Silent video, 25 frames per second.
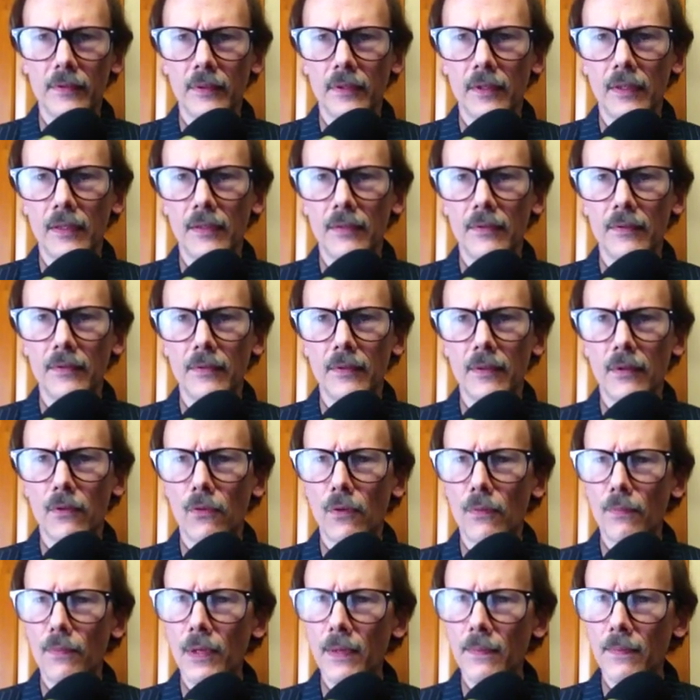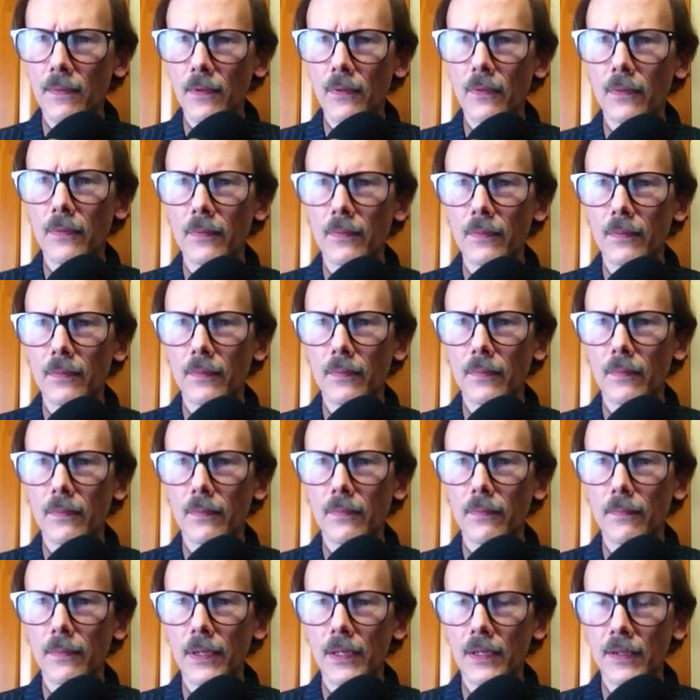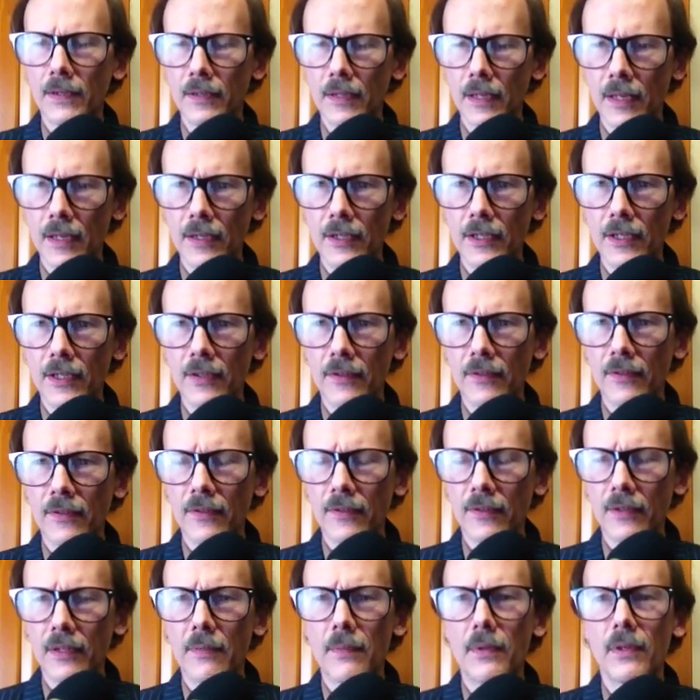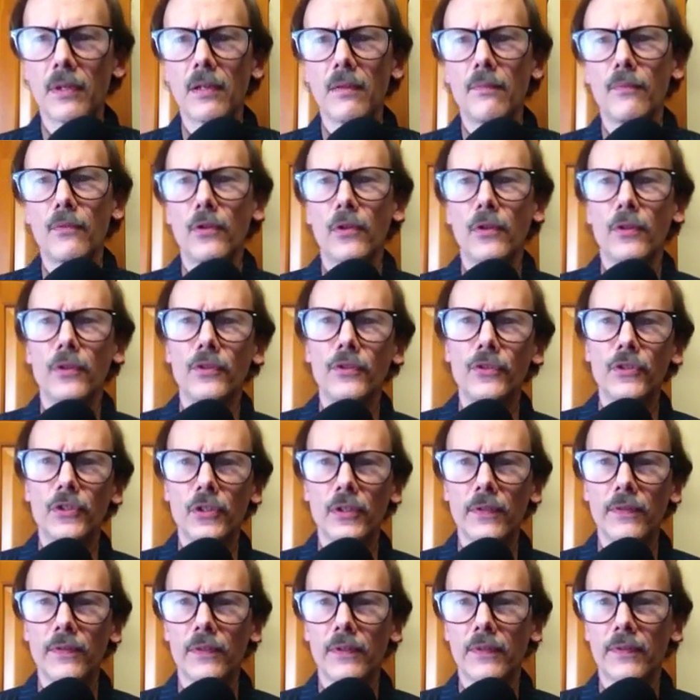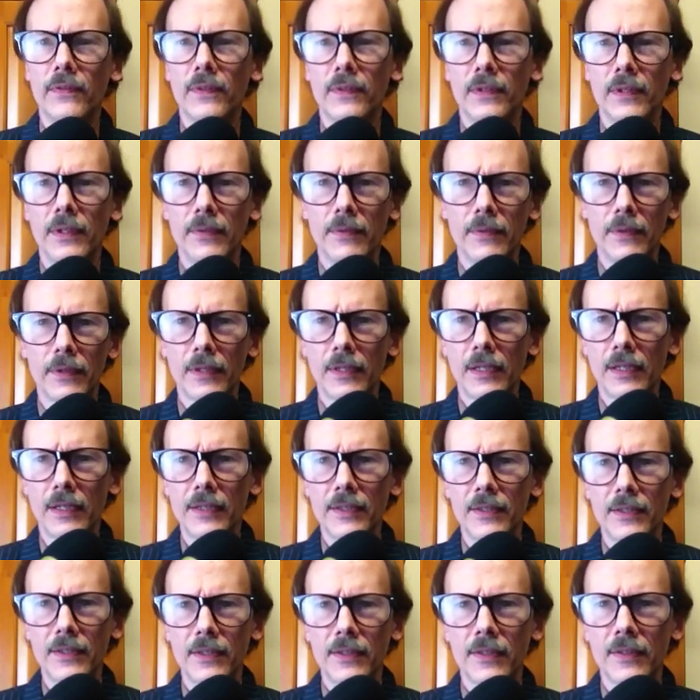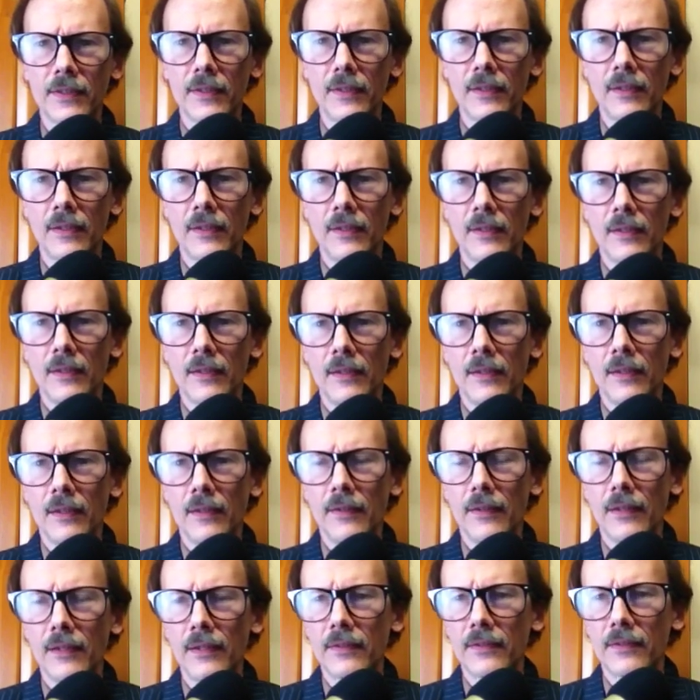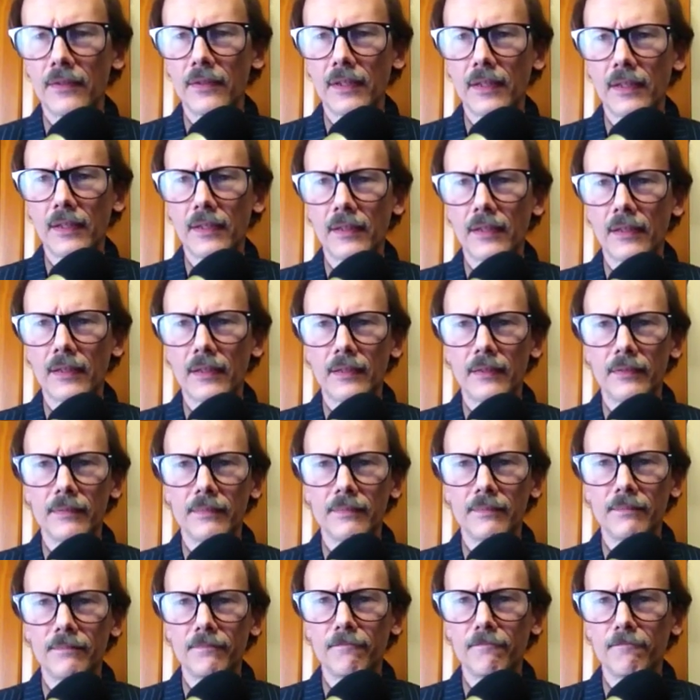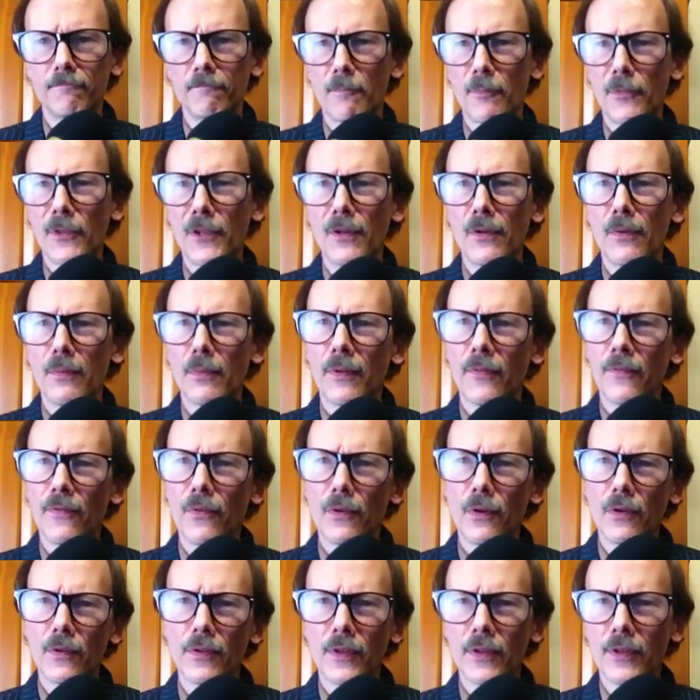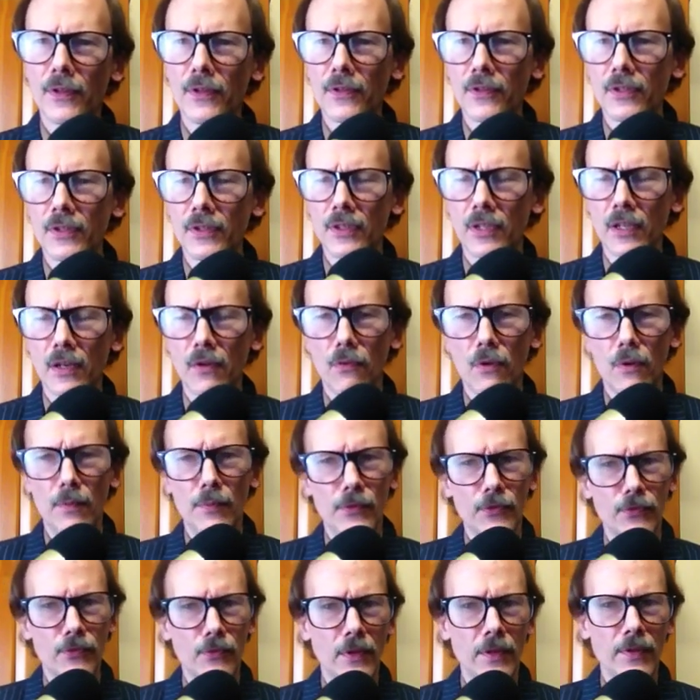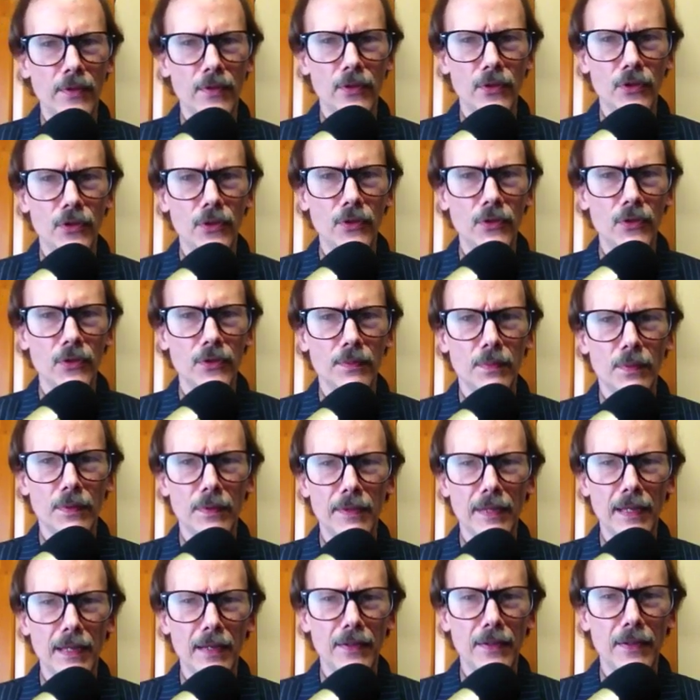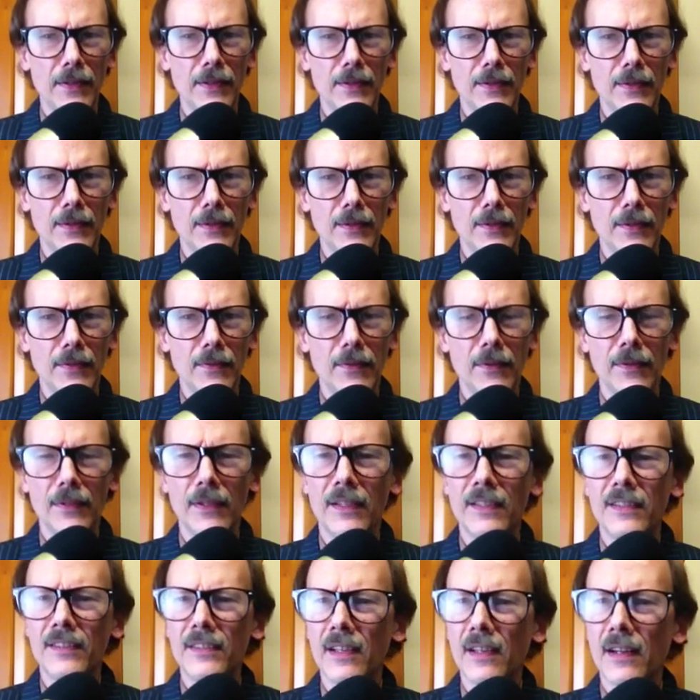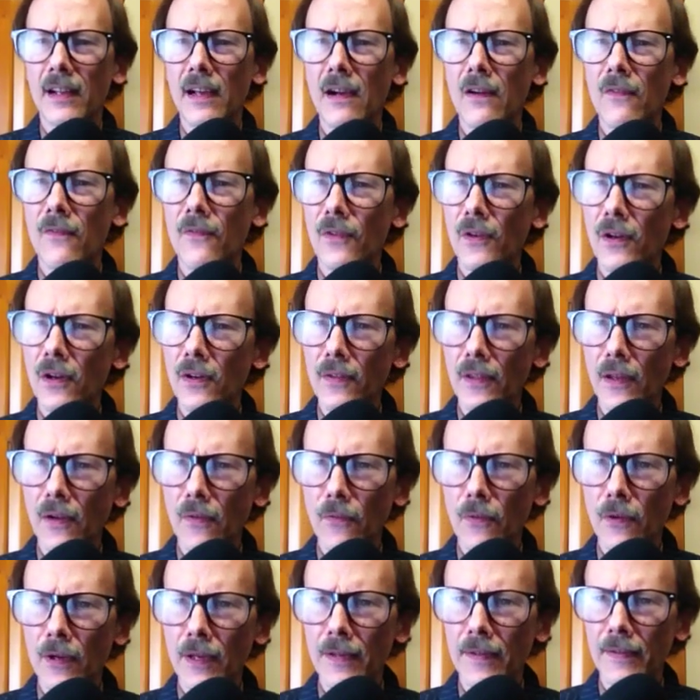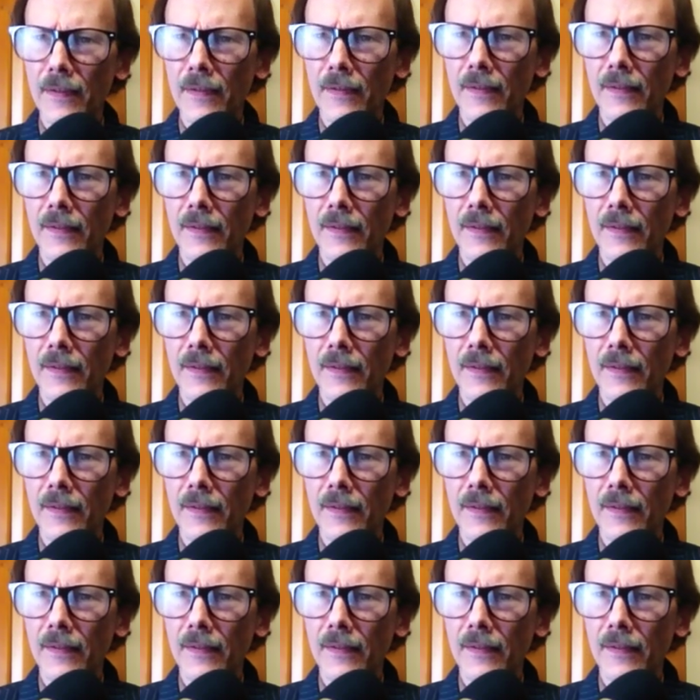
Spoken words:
And when people pay attention, they become more conservative, and they realize things like, before they used to say woman's right to choose, but now they realize that how far that went.